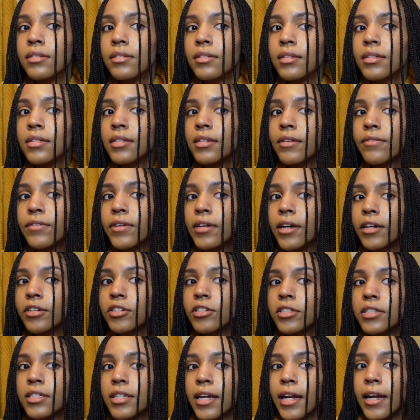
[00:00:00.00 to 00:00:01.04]
Let's see if it
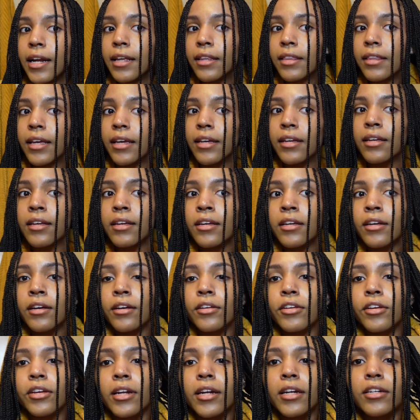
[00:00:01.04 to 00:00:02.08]
actually did anything.
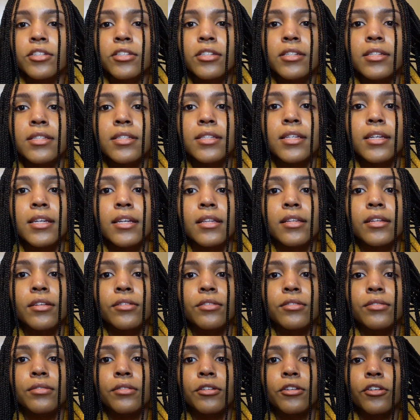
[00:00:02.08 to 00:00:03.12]
You can actually see a
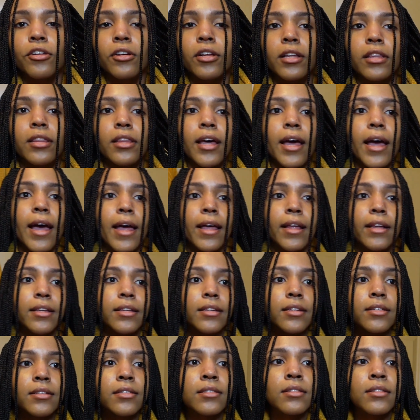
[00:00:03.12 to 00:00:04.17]
little curl at the end.